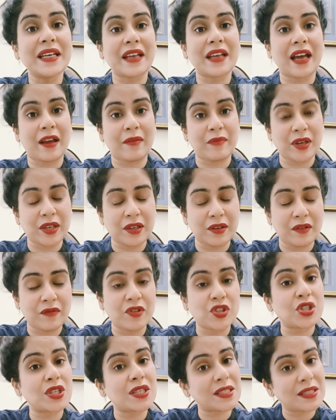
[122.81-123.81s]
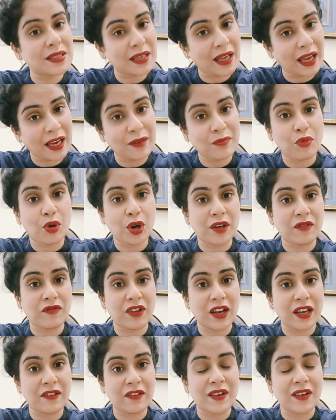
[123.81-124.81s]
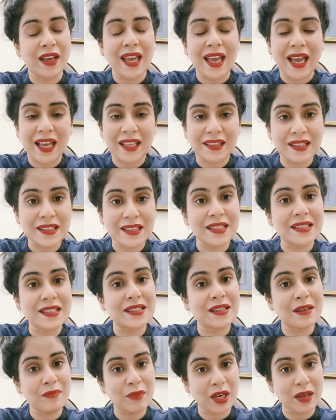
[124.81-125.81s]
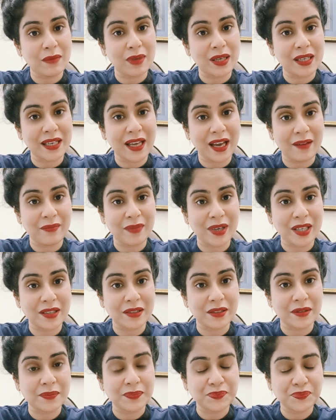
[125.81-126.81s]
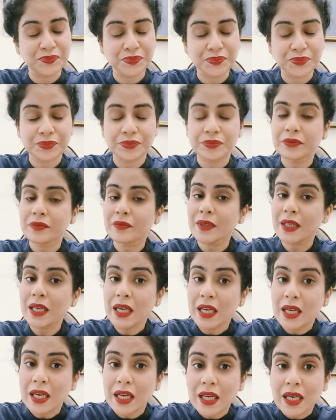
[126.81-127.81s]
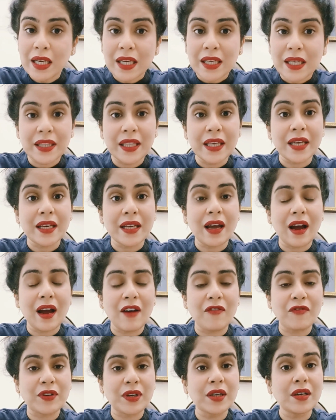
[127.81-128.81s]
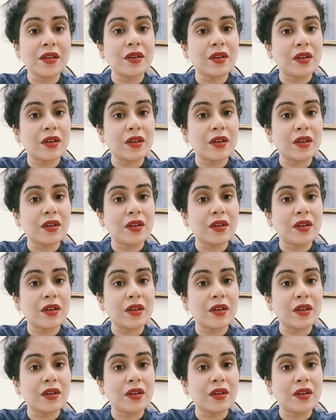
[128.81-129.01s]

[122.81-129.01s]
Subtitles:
diameter which is 9.5, and this is the minimal diameter. Thereafter